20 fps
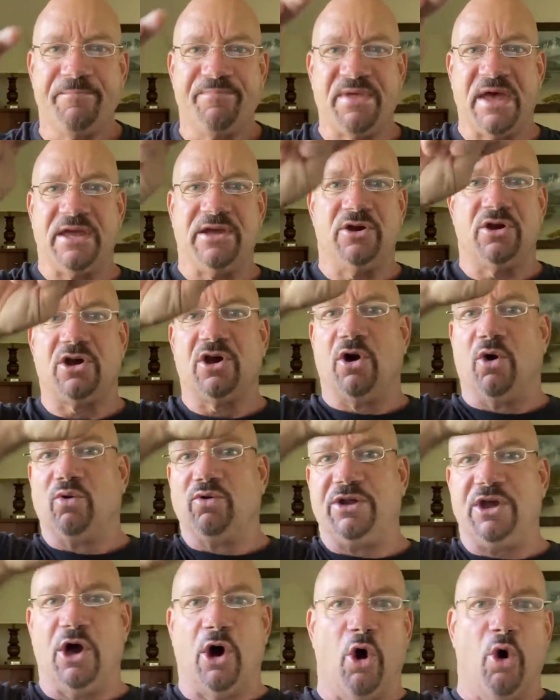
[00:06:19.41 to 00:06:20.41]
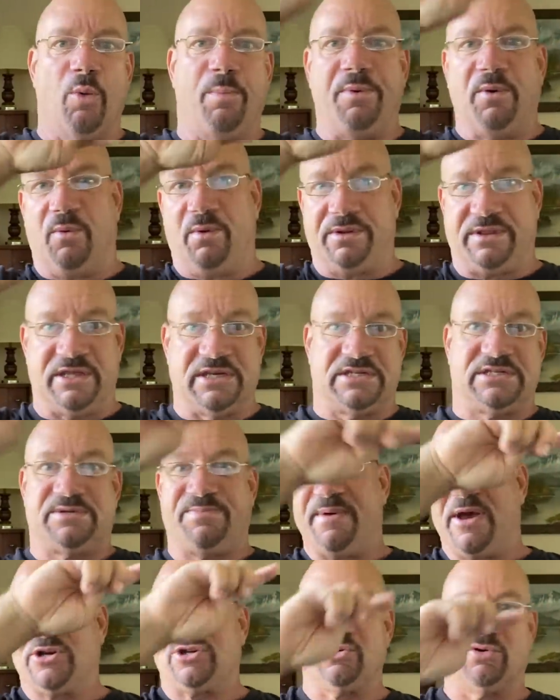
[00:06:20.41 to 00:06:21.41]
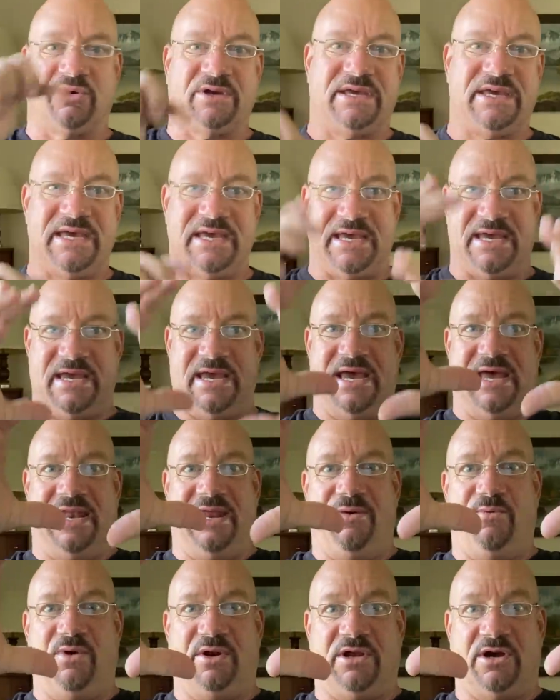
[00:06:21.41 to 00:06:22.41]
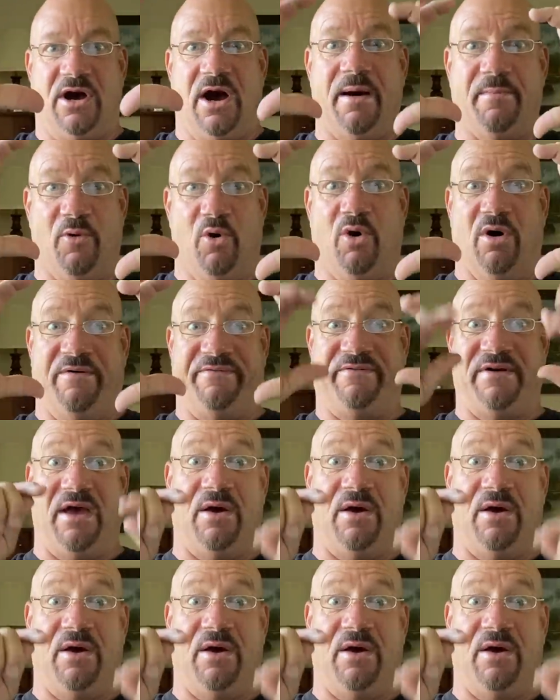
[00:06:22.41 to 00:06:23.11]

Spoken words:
that you can only open with this special key and it would come off.